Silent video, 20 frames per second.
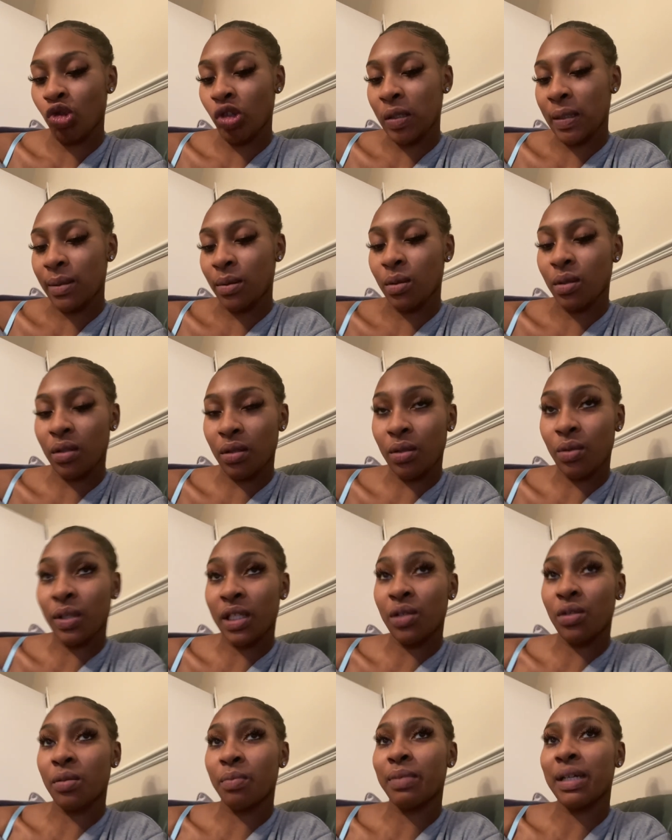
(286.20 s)
Bye. That's a quick
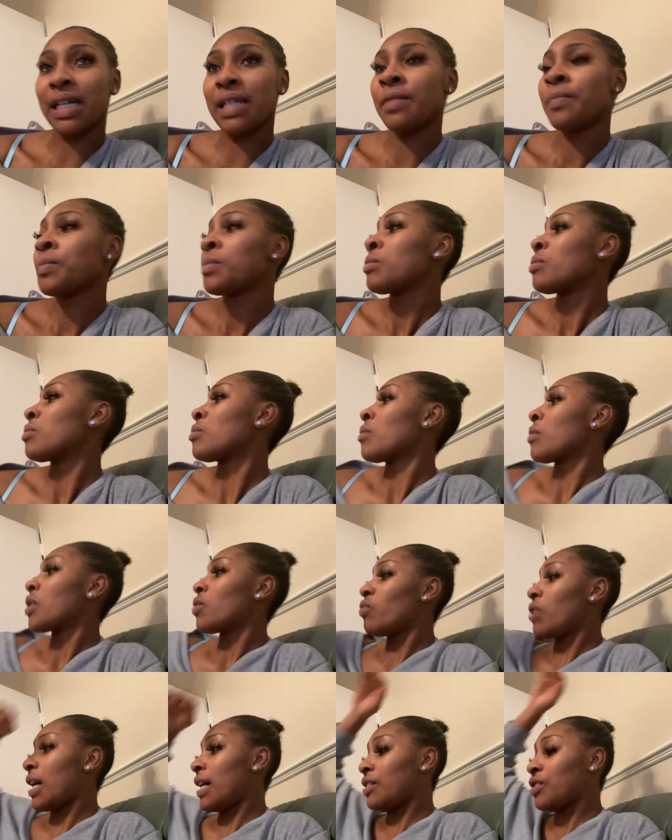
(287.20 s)
goodbye.
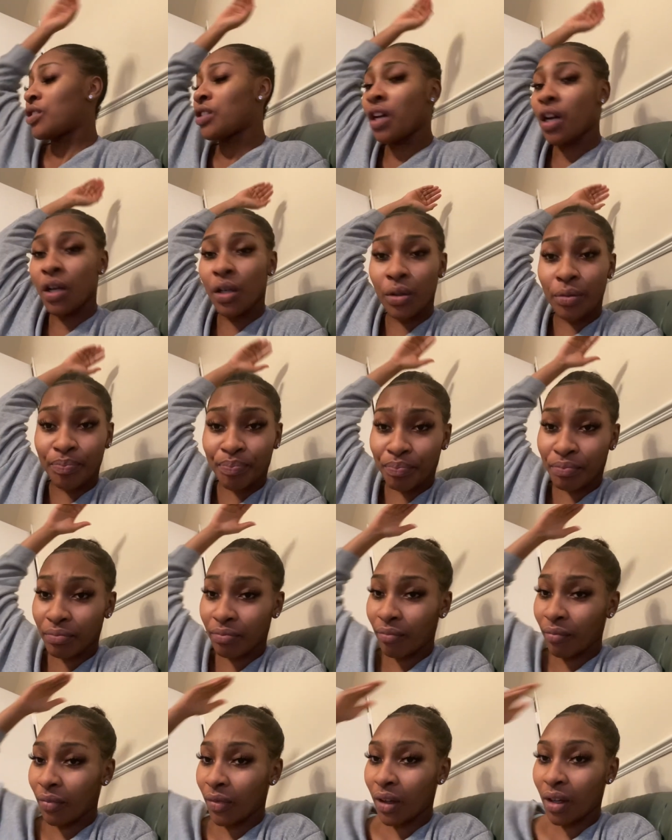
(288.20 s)
Right, so,
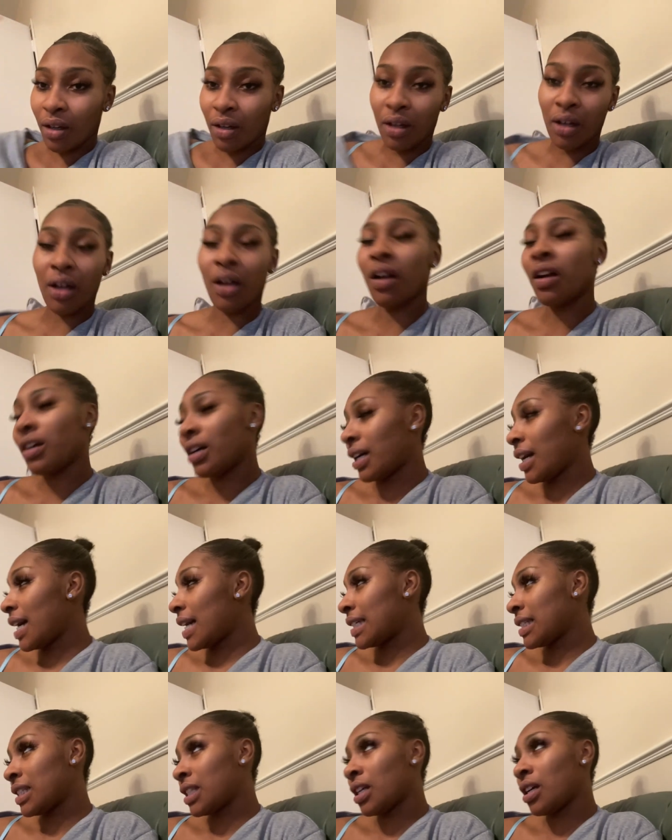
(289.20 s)

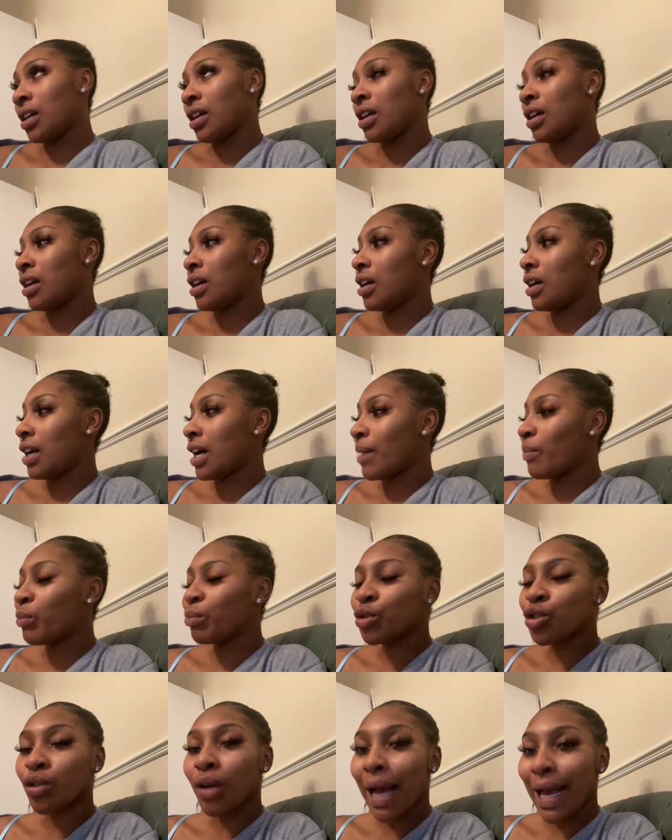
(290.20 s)
guys, I'm
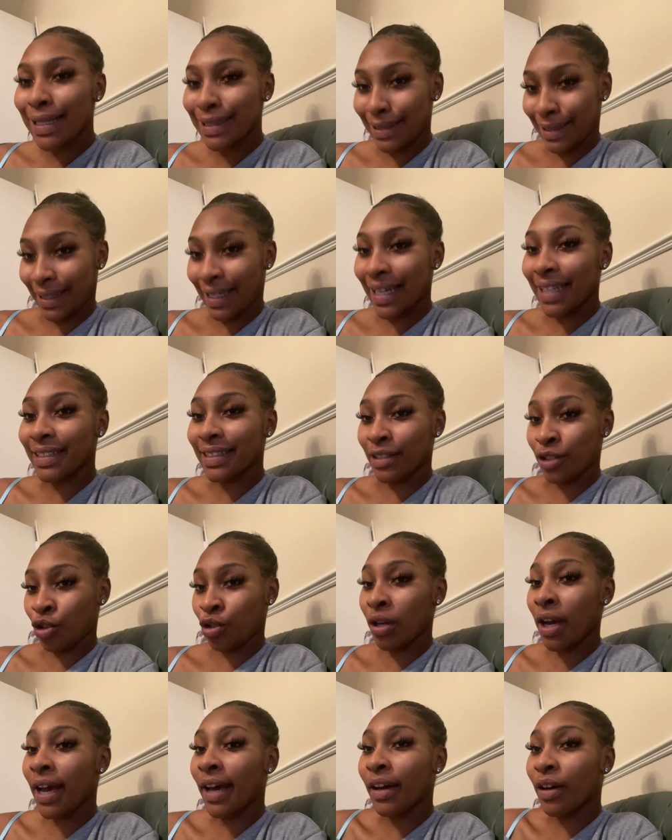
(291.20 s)
trying to get this
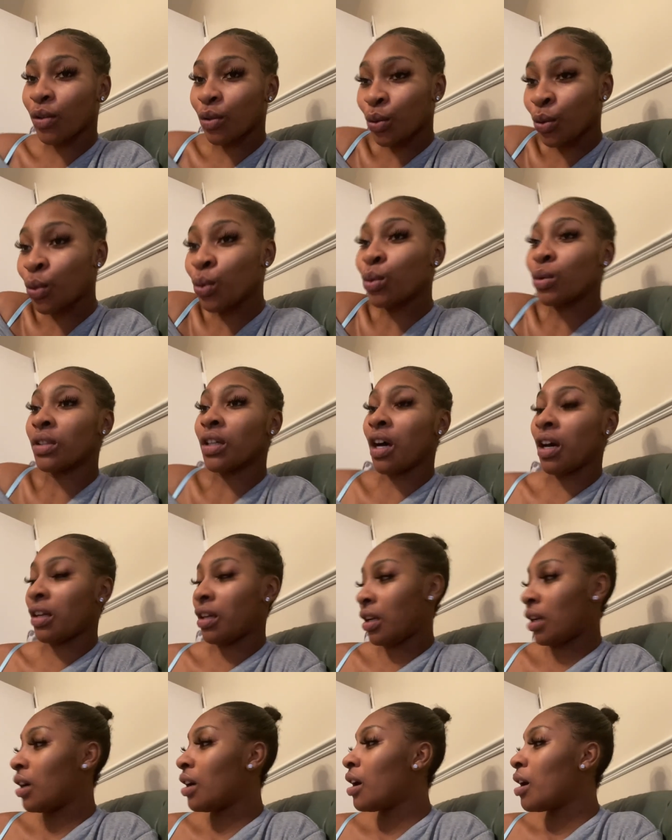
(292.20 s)
try on haul done,
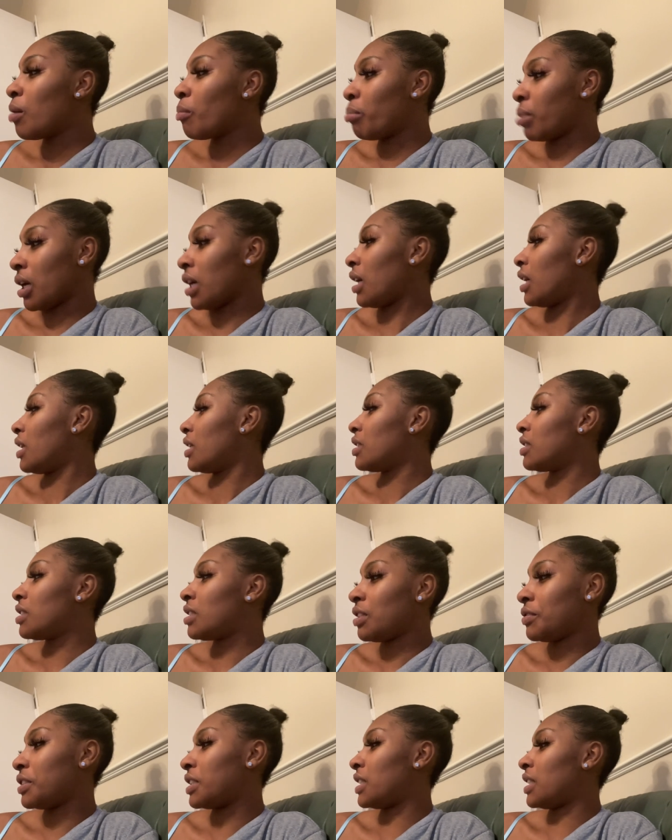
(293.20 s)
but
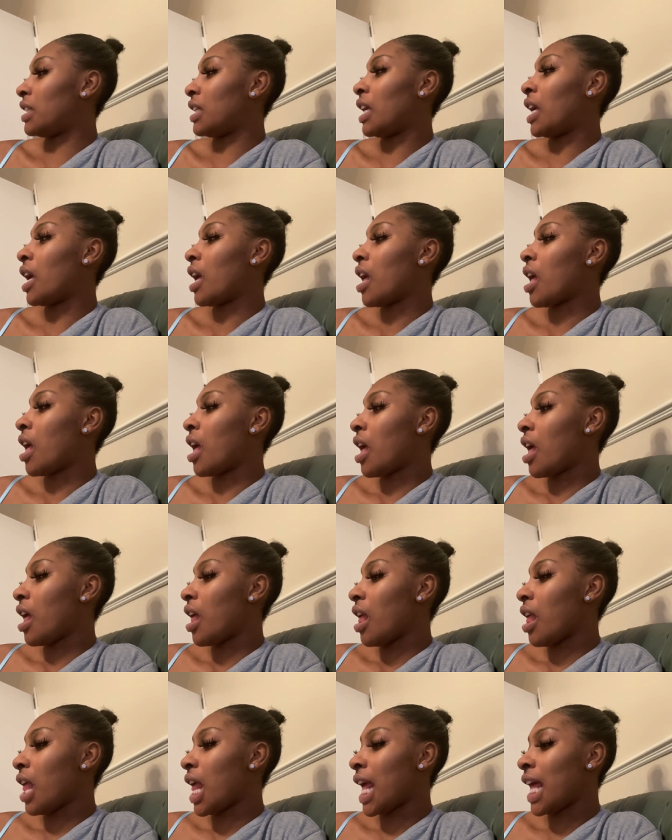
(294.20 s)
seriously,
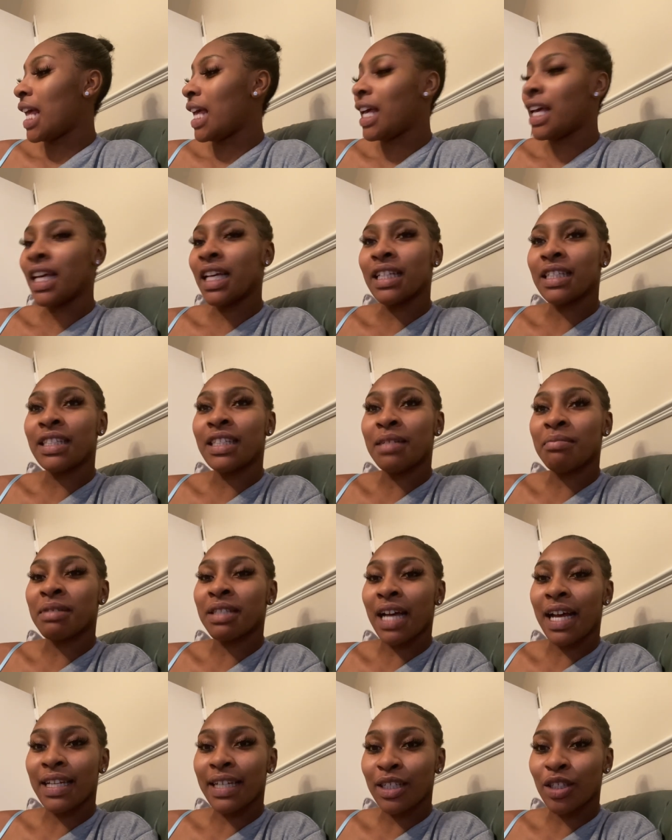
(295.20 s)
it, it seems like
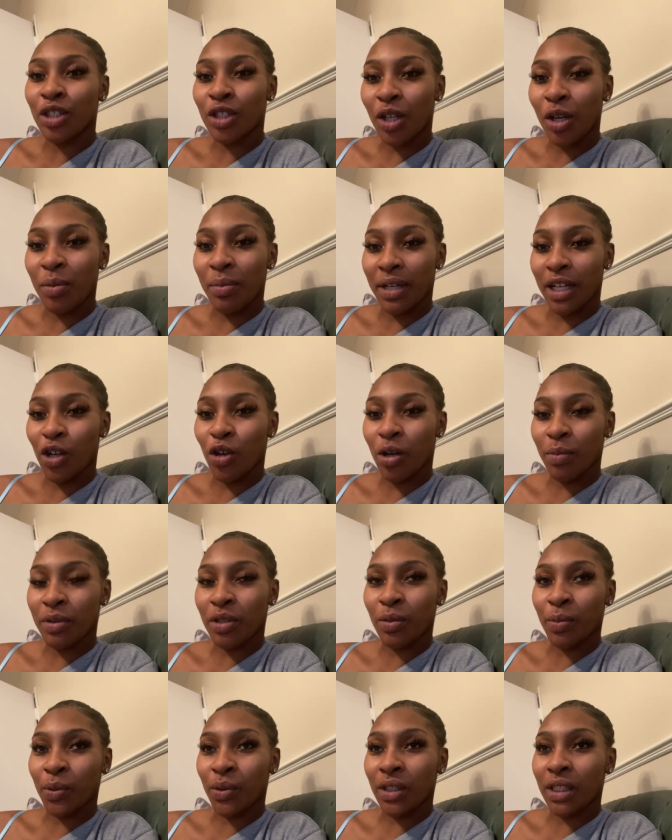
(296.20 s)
there's so many
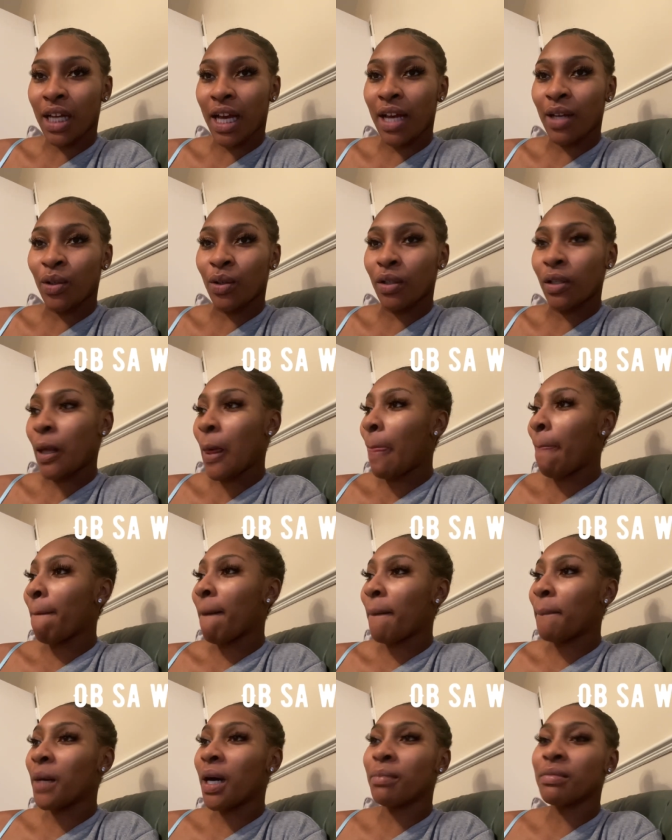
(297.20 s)
obstacles going on. My
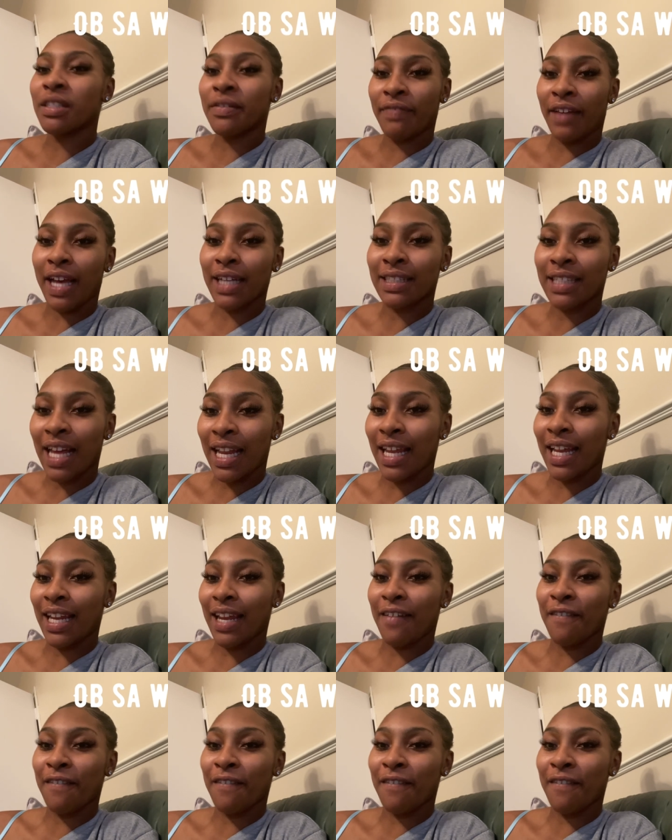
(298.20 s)
mum's vexed that they didn't